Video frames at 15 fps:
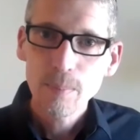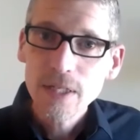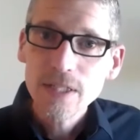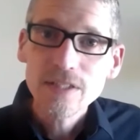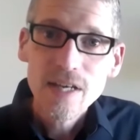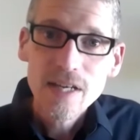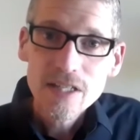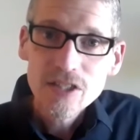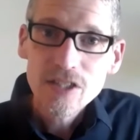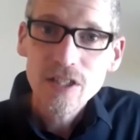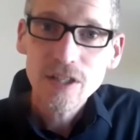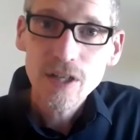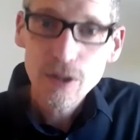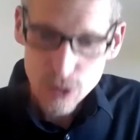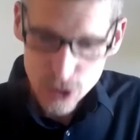But he takes
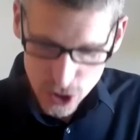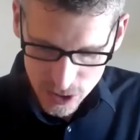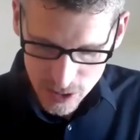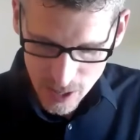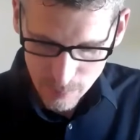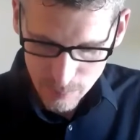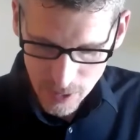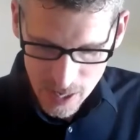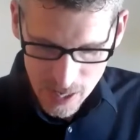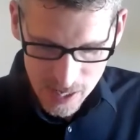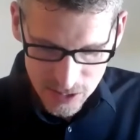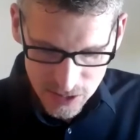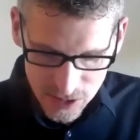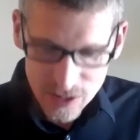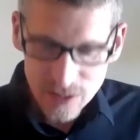it another step.
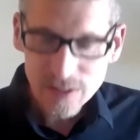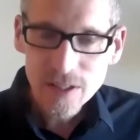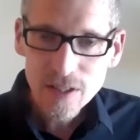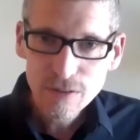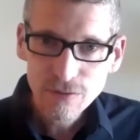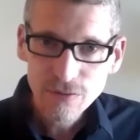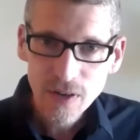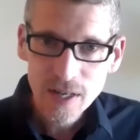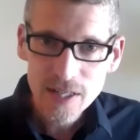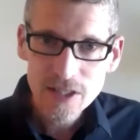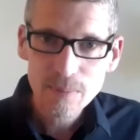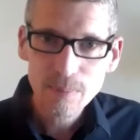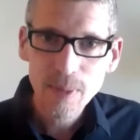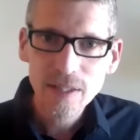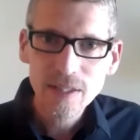He
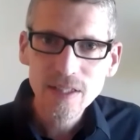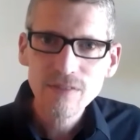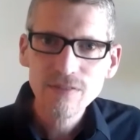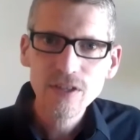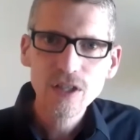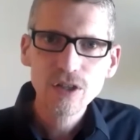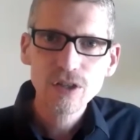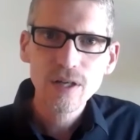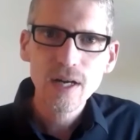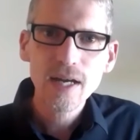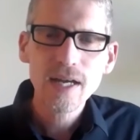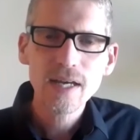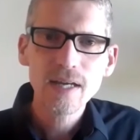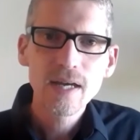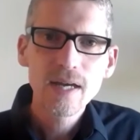solidifies it by giving her
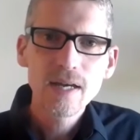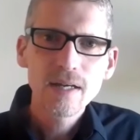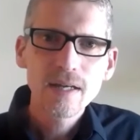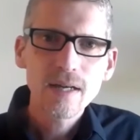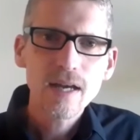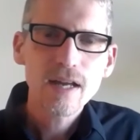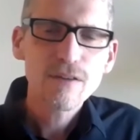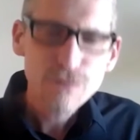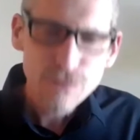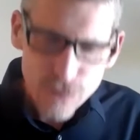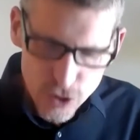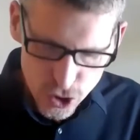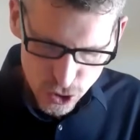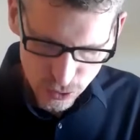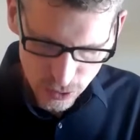an
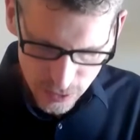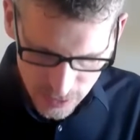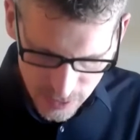official